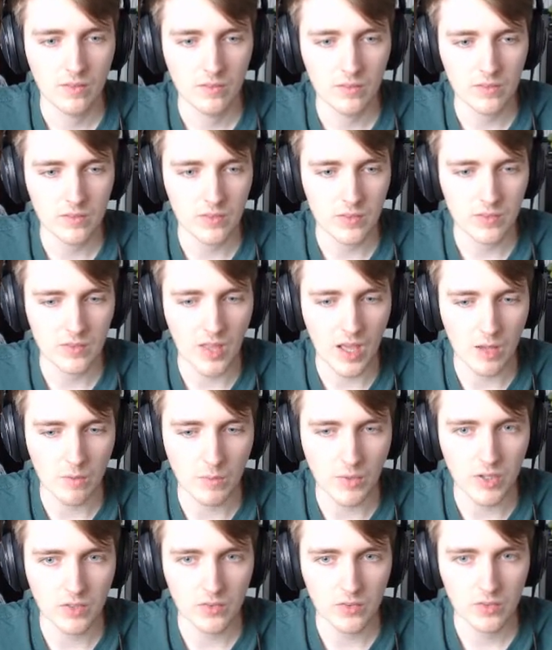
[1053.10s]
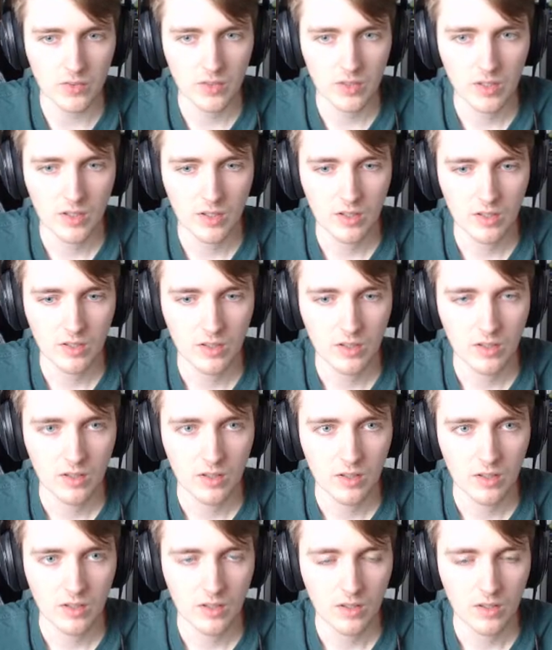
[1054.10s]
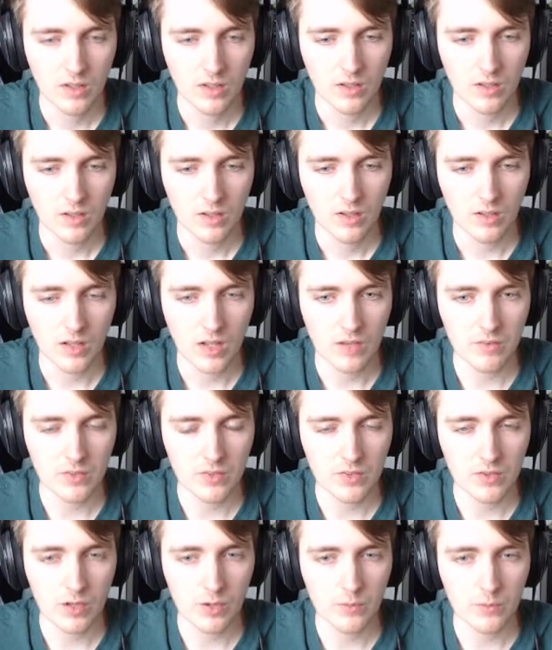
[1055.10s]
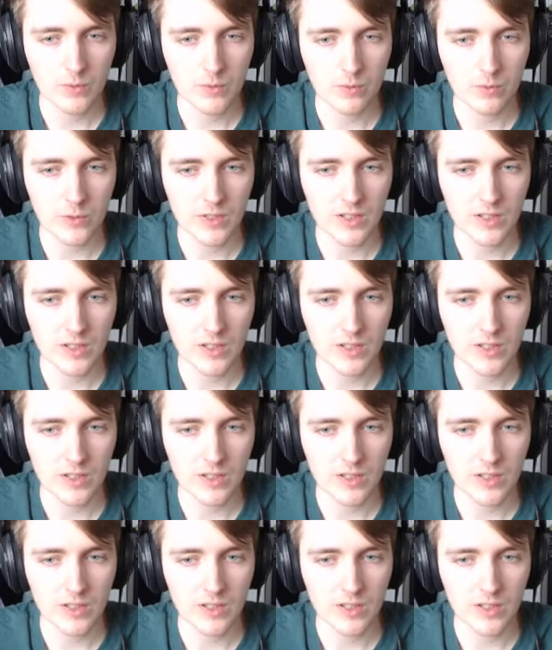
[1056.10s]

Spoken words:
just that much. Lava Serpent's quite